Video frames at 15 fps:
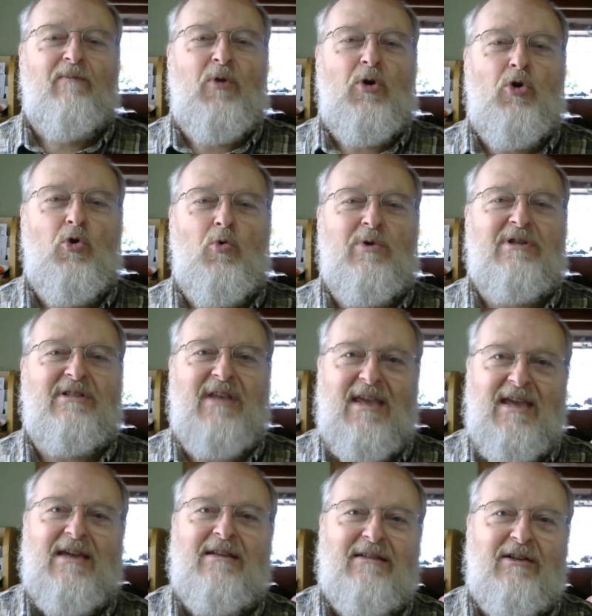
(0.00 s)
who is
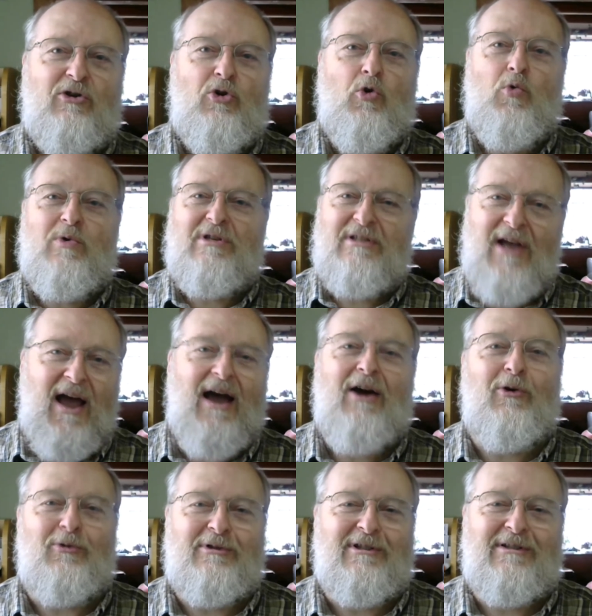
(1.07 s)
in and who is
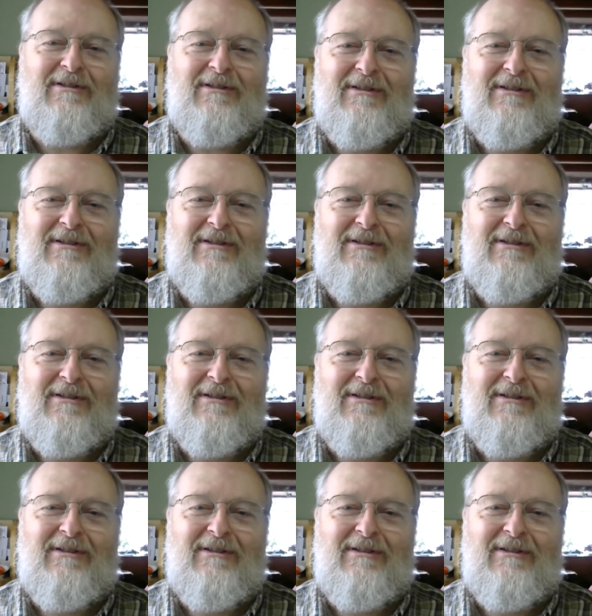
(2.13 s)
out,